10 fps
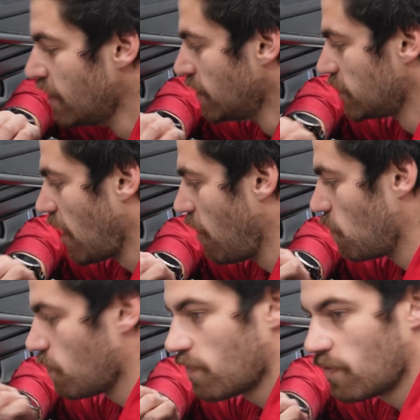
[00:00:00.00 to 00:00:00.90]

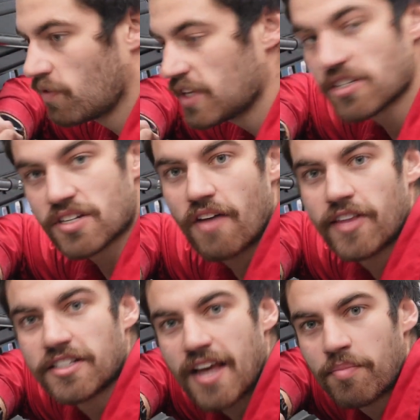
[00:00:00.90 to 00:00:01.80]
So this is only
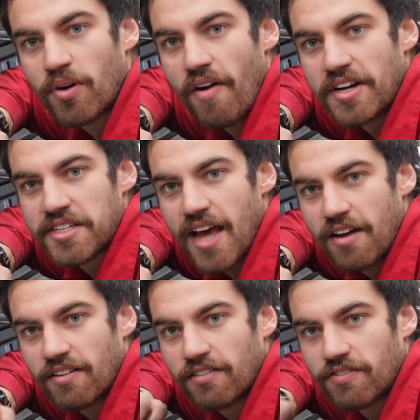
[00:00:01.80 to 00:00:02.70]
a temporary
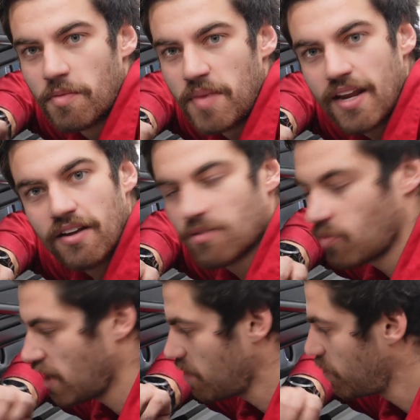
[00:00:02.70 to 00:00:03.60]
set for the minute. We're
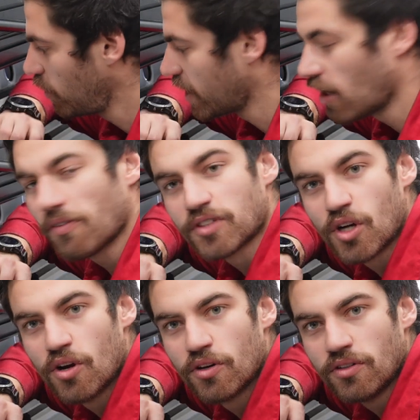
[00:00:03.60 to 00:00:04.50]
going to be pulling it off
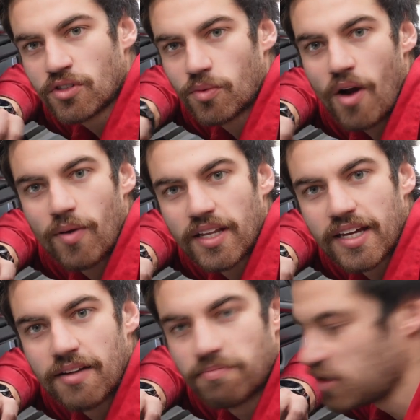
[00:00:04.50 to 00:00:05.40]
soon, so we're not really
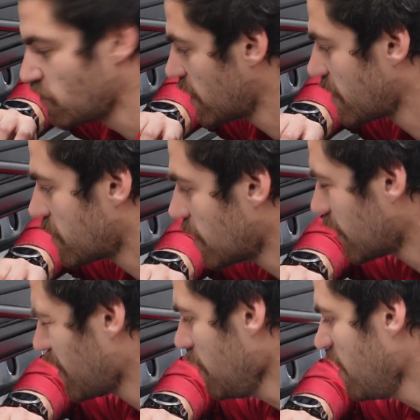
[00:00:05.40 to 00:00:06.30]
going to use any
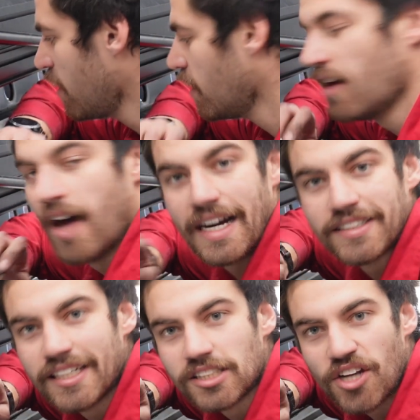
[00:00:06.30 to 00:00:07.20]
silicone. As
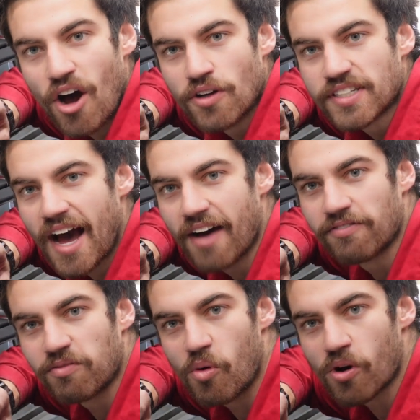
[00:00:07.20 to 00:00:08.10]
these are known to
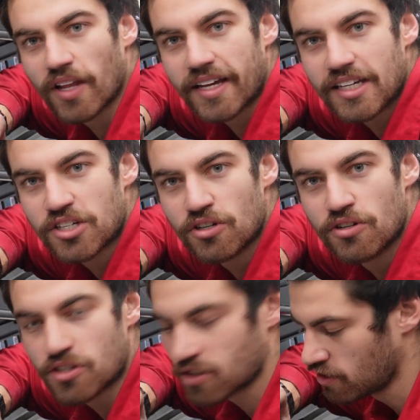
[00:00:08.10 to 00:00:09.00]
have water leak
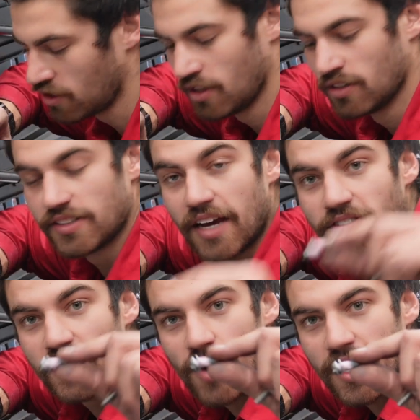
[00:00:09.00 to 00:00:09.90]
issues,
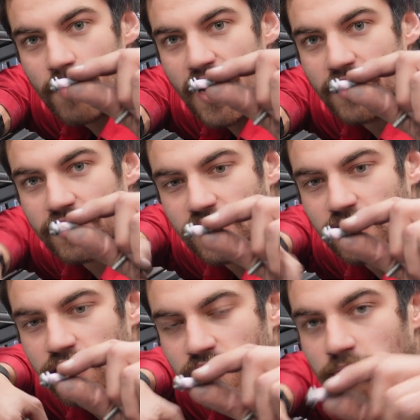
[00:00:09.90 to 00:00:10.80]
definitely recommend
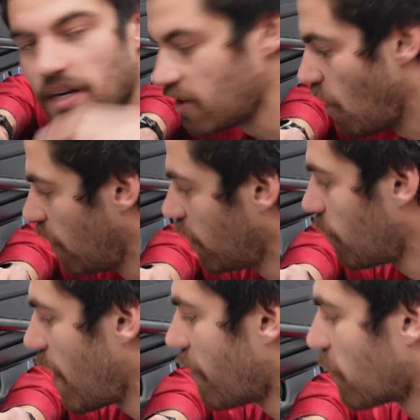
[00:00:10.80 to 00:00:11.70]
a bit of nylon
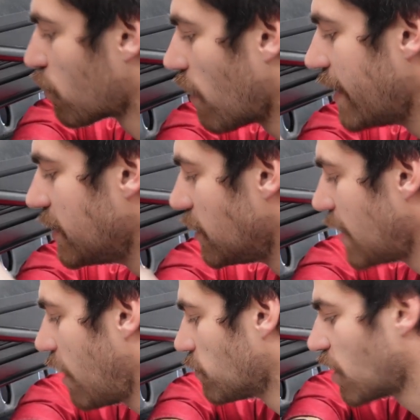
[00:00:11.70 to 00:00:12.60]
around the thread to
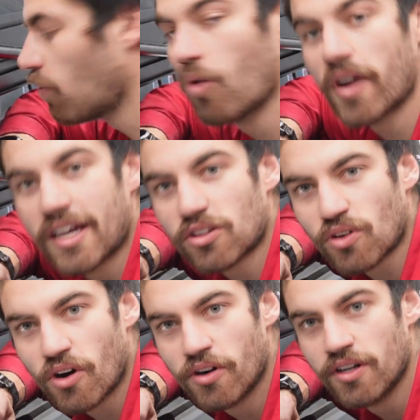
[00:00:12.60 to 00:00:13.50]
help stop water get
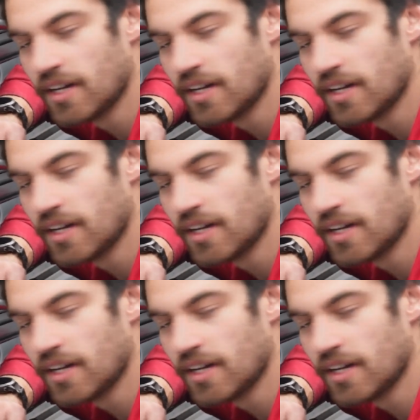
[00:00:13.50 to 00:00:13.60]
through.